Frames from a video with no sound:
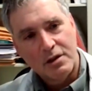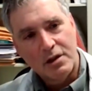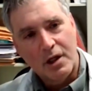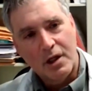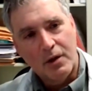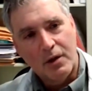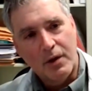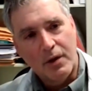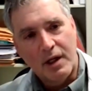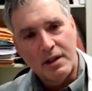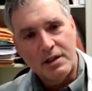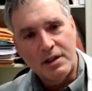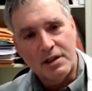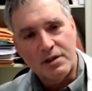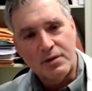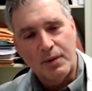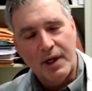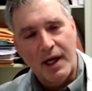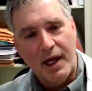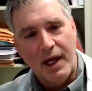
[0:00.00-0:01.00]
So I
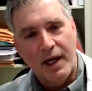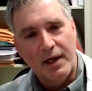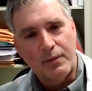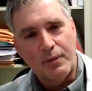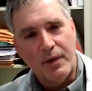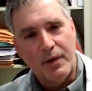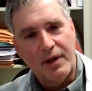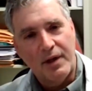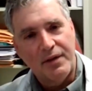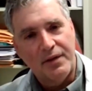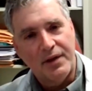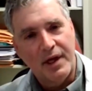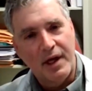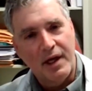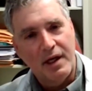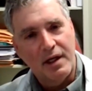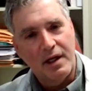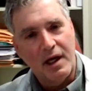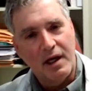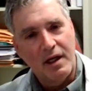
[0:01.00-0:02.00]
just want to add one
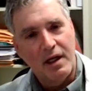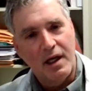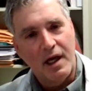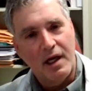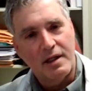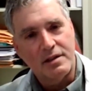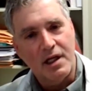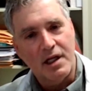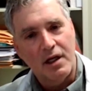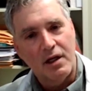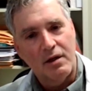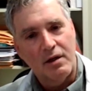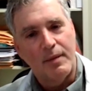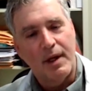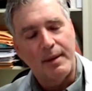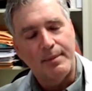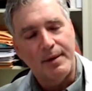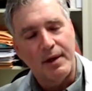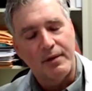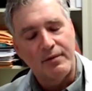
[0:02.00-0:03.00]
thing, and as I
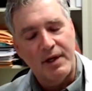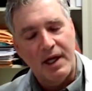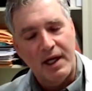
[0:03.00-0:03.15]
make my